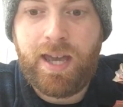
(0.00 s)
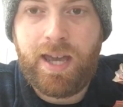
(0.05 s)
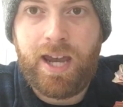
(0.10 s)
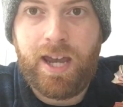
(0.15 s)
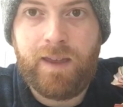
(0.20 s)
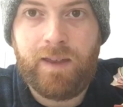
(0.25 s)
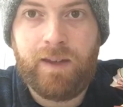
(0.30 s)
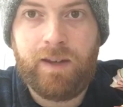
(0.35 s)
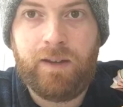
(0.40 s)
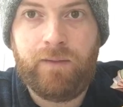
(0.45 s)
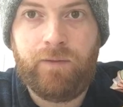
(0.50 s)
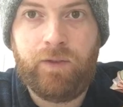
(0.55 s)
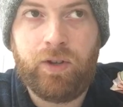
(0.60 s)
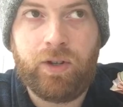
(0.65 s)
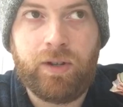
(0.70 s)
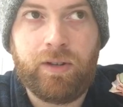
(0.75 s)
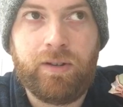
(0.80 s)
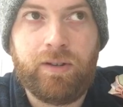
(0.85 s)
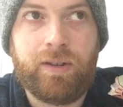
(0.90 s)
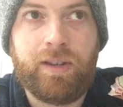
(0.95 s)
And then if you
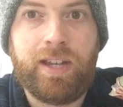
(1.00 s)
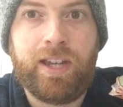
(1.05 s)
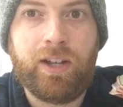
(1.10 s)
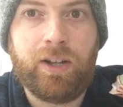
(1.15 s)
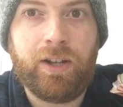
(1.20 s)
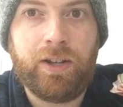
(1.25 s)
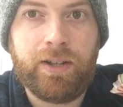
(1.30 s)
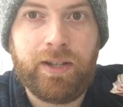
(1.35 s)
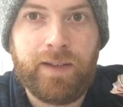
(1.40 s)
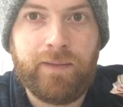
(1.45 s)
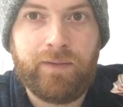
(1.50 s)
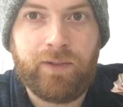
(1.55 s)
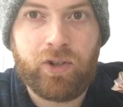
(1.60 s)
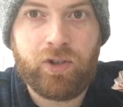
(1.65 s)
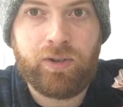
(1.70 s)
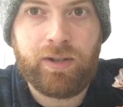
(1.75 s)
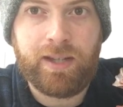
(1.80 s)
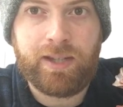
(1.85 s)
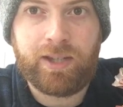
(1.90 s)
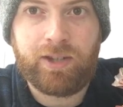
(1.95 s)
can kill all the
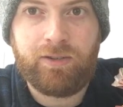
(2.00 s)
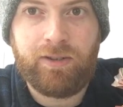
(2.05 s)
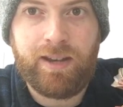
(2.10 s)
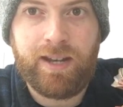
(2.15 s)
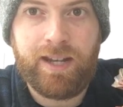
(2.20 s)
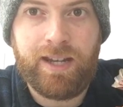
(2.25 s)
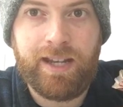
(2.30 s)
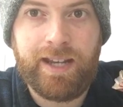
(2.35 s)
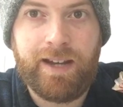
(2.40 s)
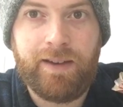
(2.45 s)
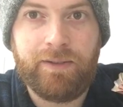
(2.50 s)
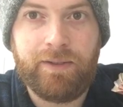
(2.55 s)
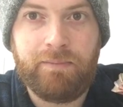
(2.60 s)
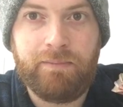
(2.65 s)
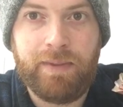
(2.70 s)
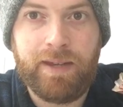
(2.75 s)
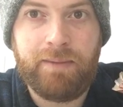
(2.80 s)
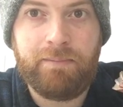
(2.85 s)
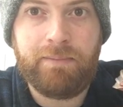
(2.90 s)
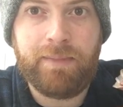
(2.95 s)
infantry that's screening out the
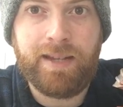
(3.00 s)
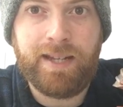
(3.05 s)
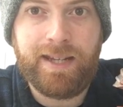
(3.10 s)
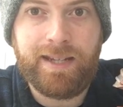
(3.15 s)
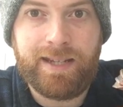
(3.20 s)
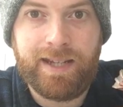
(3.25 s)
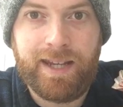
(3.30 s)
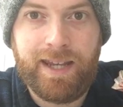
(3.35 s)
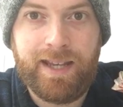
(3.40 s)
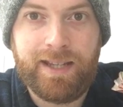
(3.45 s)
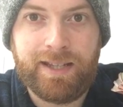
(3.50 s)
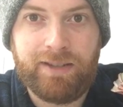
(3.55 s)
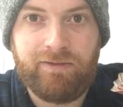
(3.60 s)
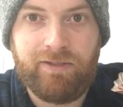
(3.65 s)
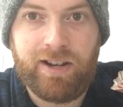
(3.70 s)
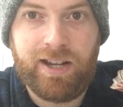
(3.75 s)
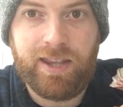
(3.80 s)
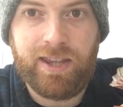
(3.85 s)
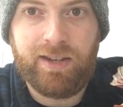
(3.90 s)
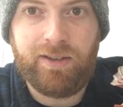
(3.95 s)
big meaty tanks and
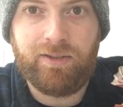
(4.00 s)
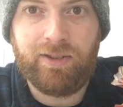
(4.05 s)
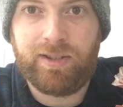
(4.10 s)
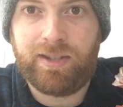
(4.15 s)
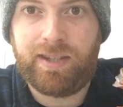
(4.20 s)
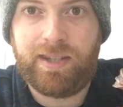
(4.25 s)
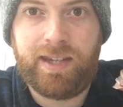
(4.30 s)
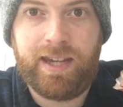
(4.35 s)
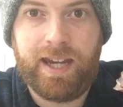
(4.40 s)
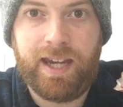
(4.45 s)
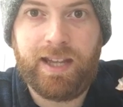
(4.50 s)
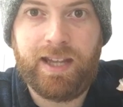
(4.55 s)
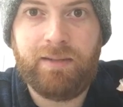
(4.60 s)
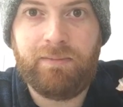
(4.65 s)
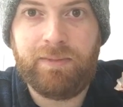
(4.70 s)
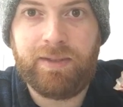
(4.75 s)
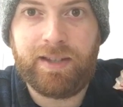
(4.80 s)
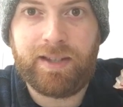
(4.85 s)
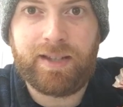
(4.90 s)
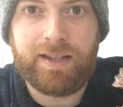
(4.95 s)
run in there and just kill
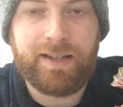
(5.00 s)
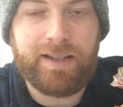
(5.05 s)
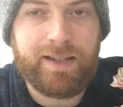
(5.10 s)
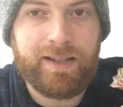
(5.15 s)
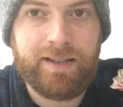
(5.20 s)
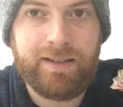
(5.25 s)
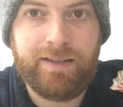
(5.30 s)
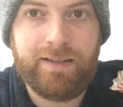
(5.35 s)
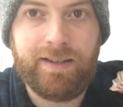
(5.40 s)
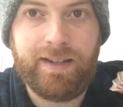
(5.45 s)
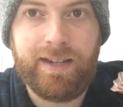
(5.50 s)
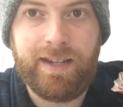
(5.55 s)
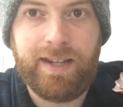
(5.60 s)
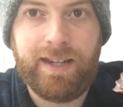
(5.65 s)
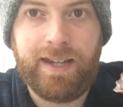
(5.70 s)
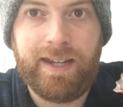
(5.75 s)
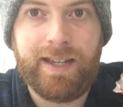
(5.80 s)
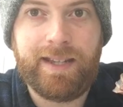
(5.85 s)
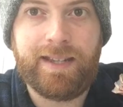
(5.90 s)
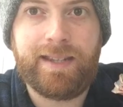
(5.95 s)
them with the claw,
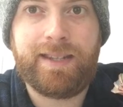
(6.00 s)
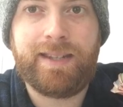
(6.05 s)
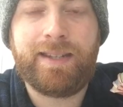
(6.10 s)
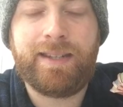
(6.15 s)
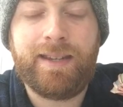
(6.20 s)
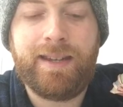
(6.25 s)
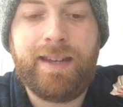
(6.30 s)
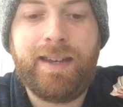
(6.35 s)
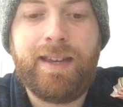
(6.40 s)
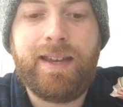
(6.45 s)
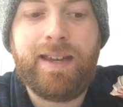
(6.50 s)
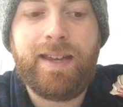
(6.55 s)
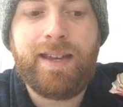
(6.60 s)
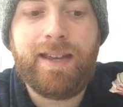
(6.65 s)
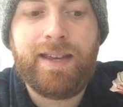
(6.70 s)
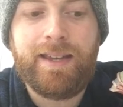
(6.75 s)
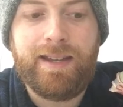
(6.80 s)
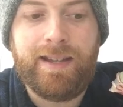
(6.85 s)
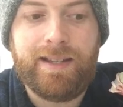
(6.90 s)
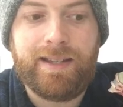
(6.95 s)
it's
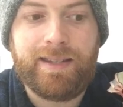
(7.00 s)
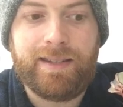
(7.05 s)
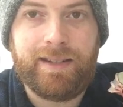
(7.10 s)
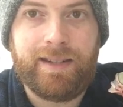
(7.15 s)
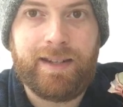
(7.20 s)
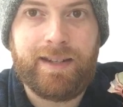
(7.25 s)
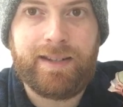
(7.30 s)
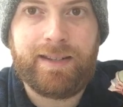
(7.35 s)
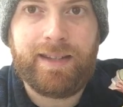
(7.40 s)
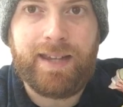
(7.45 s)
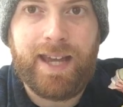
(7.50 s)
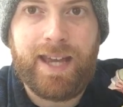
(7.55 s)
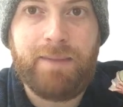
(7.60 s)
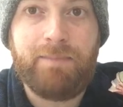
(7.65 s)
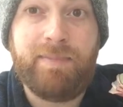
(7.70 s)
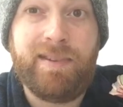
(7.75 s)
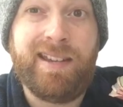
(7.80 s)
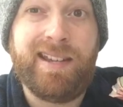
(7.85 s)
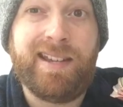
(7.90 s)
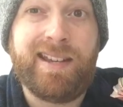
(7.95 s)
it's nice.
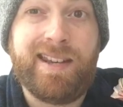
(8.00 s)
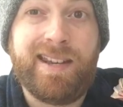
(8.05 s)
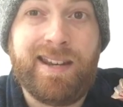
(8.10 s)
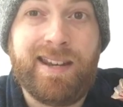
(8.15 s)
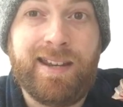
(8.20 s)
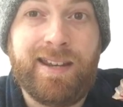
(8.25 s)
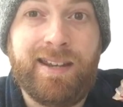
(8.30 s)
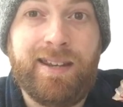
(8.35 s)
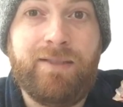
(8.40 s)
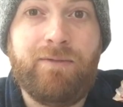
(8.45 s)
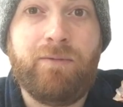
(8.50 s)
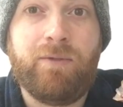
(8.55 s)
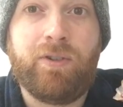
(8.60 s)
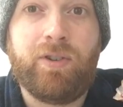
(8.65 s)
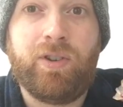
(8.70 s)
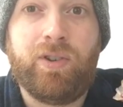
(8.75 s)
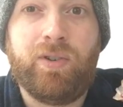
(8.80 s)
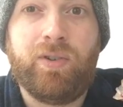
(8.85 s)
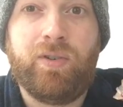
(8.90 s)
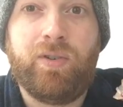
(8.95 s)
And being a knight
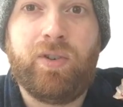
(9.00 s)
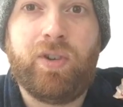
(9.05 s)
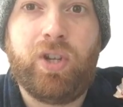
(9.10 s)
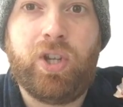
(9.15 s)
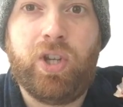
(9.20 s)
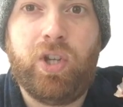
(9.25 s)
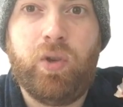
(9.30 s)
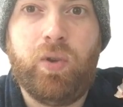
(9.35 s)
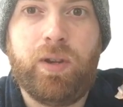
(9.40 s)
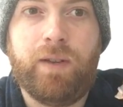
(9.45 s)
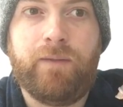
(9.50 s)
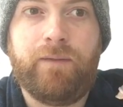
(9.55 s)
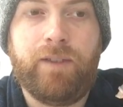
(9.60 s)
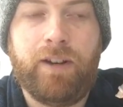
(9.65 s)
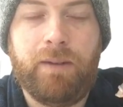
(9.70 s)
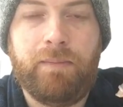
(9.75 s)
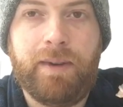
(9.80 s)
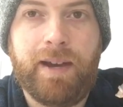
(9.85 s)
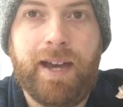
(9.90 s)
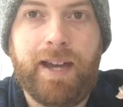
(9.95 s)
where you can
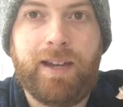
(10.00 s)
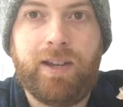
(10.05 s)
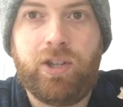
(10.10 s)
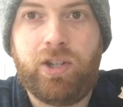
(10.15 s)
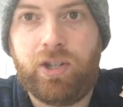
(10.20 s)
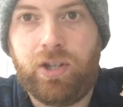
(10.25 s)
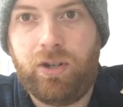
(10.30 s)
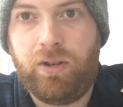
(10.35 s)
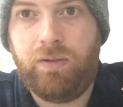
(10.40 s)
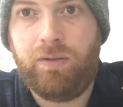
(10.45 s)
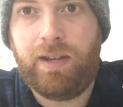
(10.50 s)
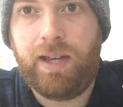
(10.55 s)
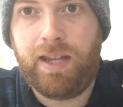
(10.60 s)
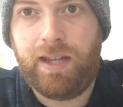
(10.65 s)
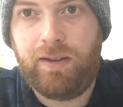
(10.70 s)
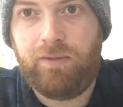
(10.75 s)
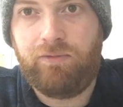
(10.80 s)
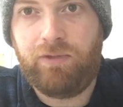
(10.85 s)
fall back, shoot, and then